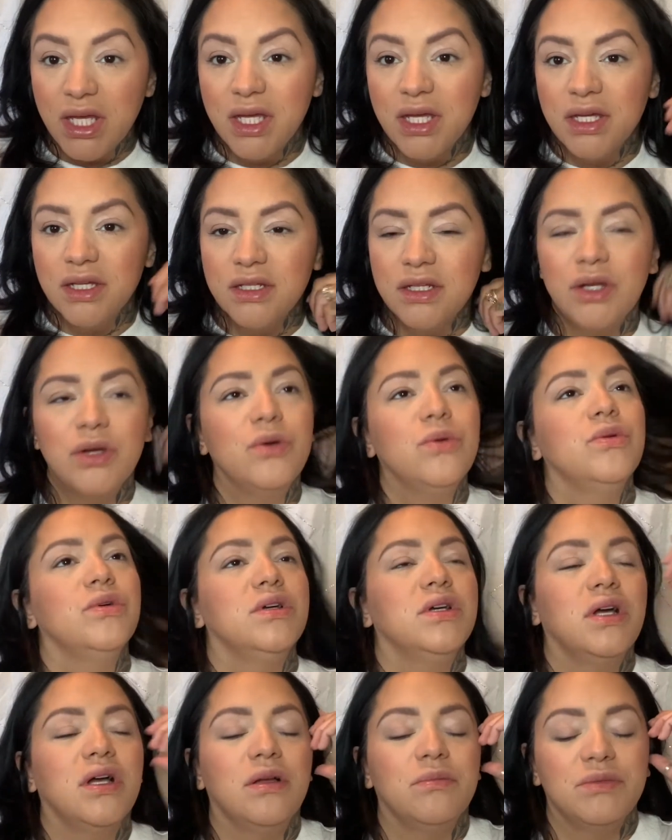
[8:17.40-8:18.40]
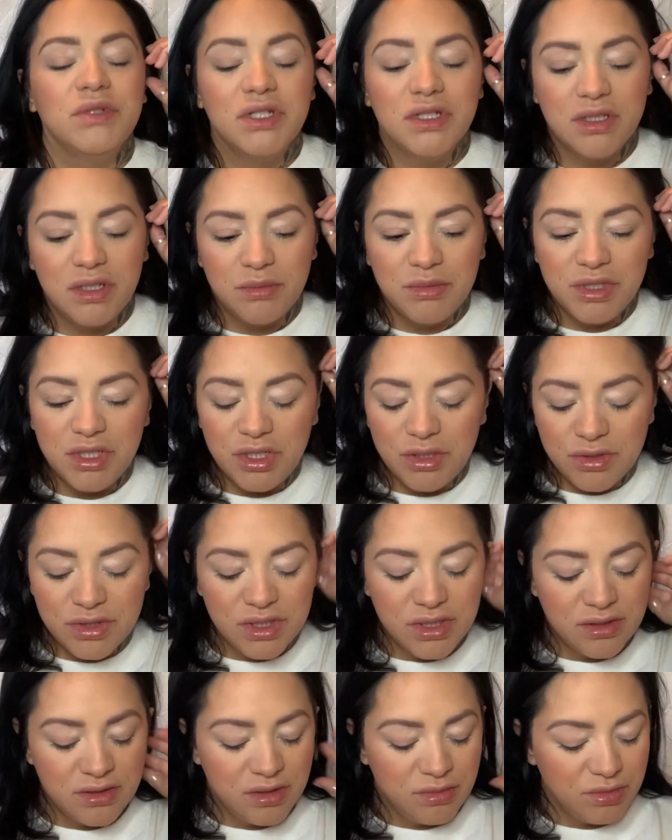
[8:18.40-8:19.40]
No, I'm gonna use
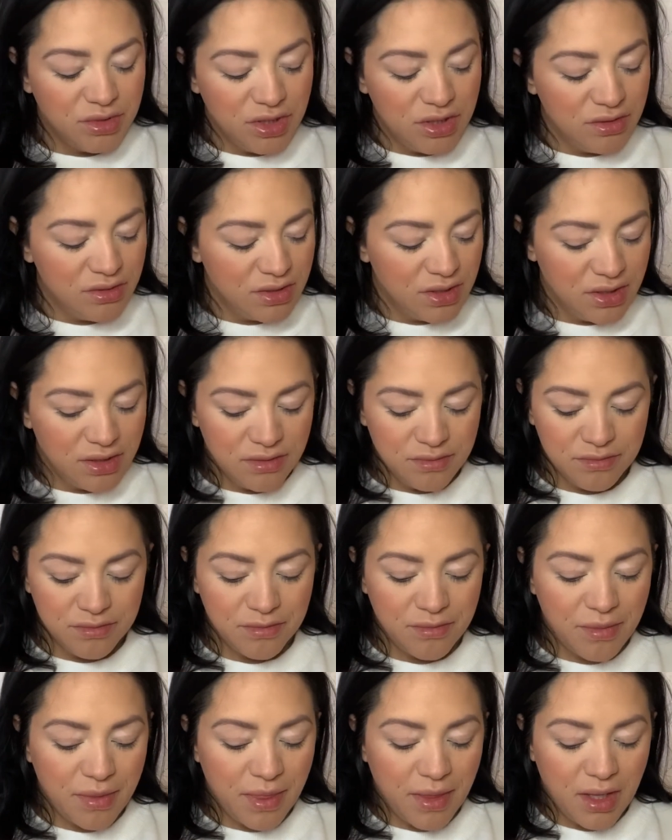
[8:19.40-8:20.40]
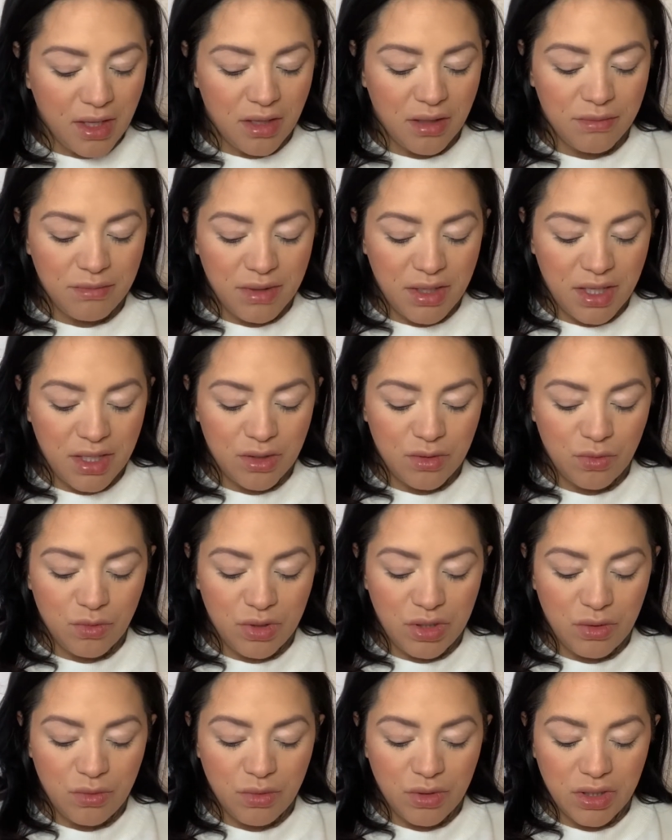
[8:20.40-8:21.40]
it. I'm gonna use it, and
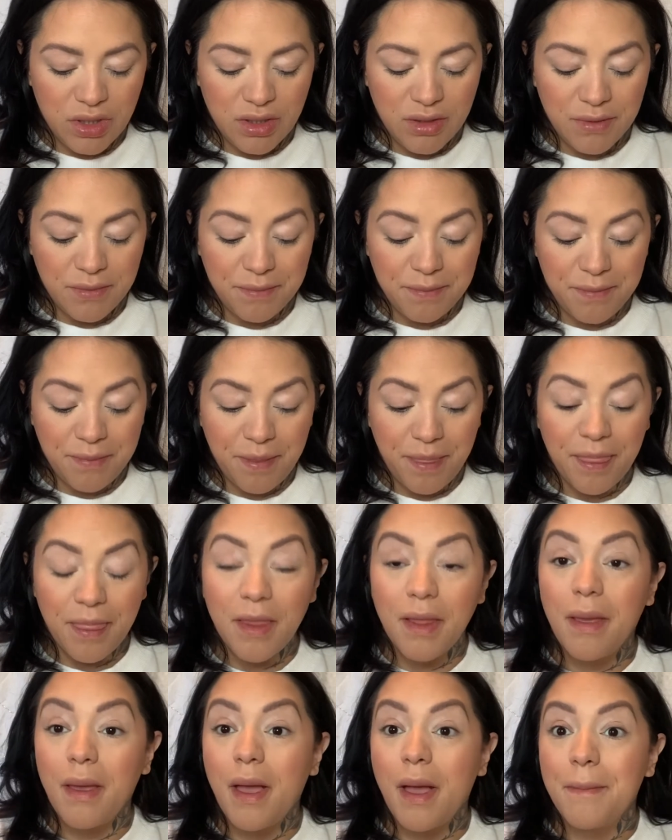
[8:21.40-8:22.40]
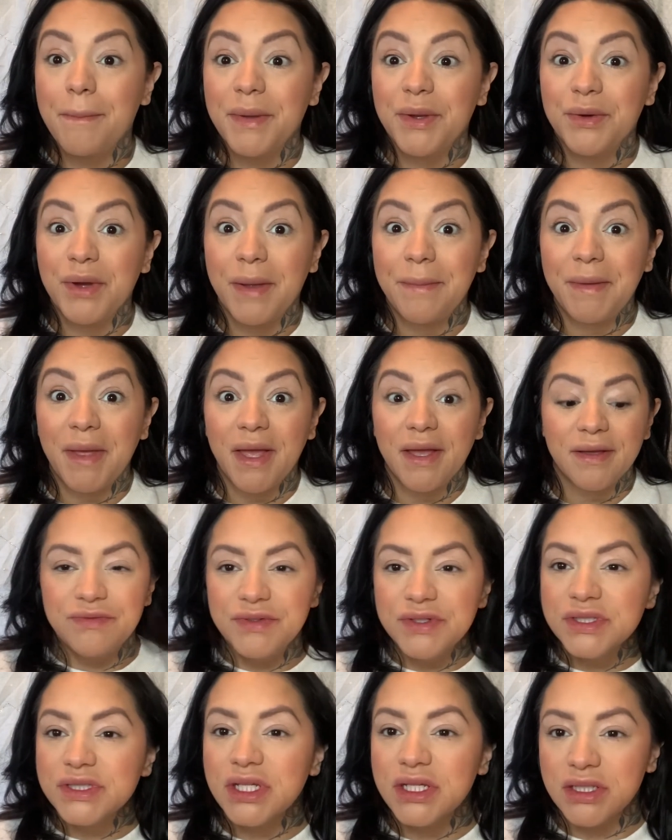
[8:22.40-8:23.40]
we will be right back.
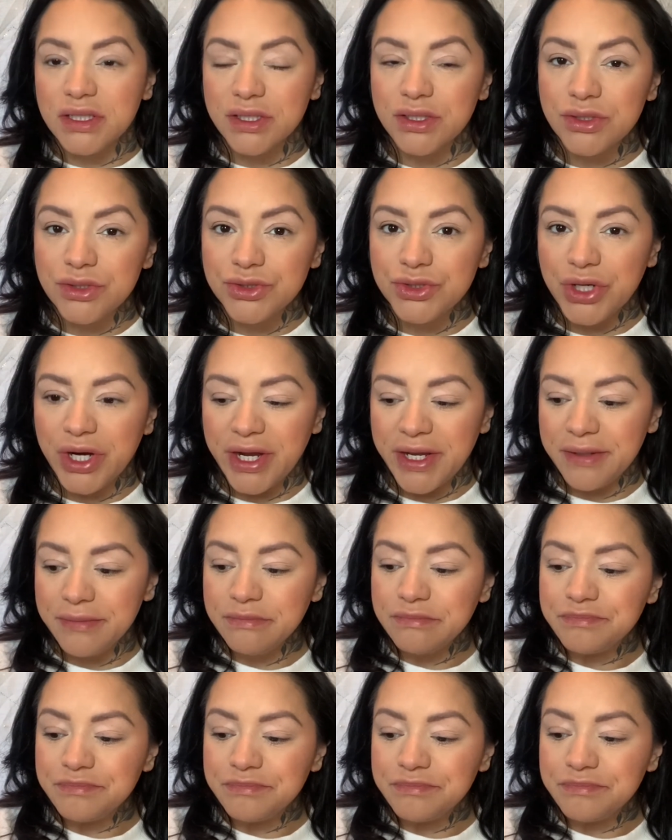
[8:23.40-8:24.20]
Feels a little dry.